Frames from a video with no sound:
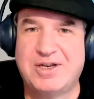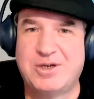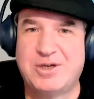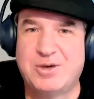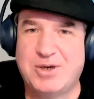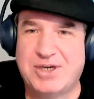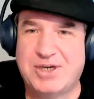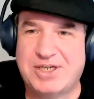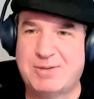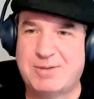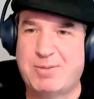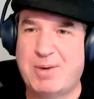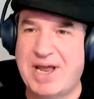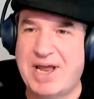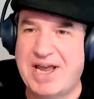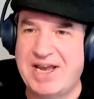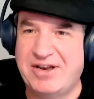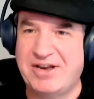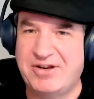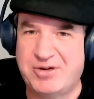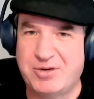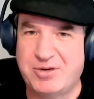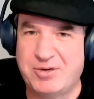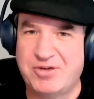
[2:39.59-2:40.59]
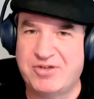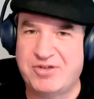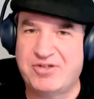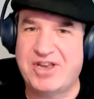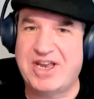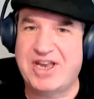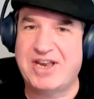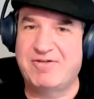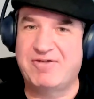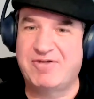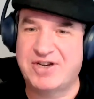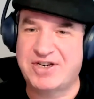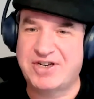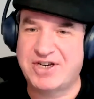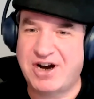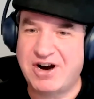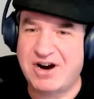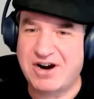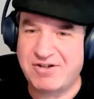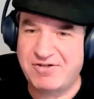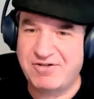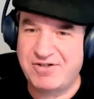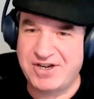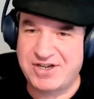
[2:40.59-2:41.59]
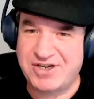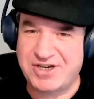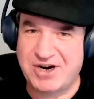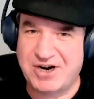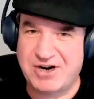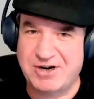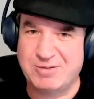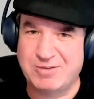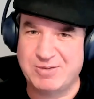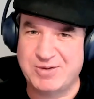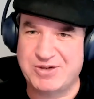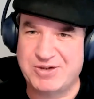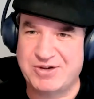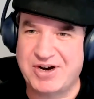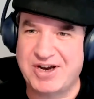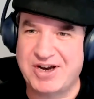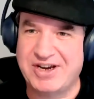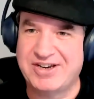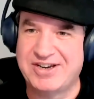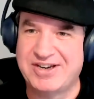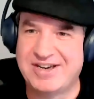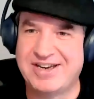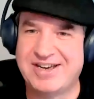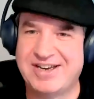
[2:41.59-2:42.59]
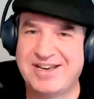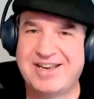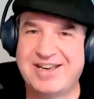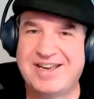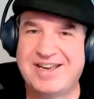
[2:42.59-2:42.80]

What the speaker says: to explain to us in photography terms, right?